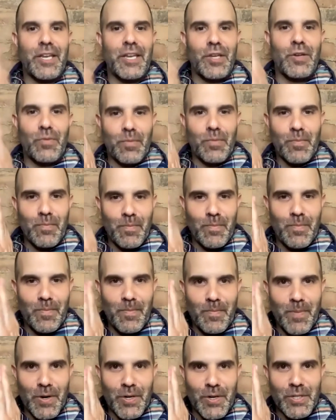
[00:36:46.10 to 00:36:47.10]
and you
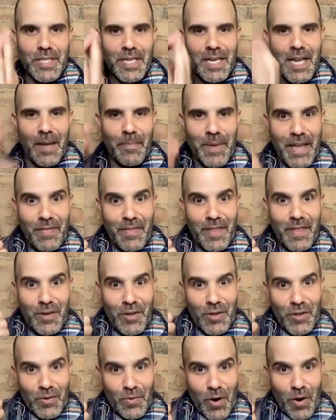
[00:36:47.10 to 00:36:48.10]
burst it up and then
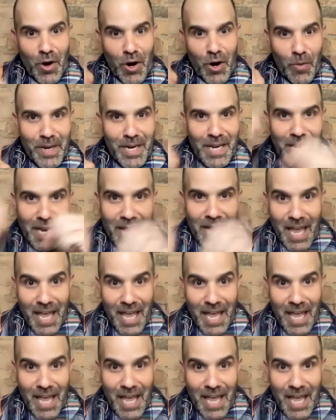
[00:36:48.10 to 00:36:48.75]
you open it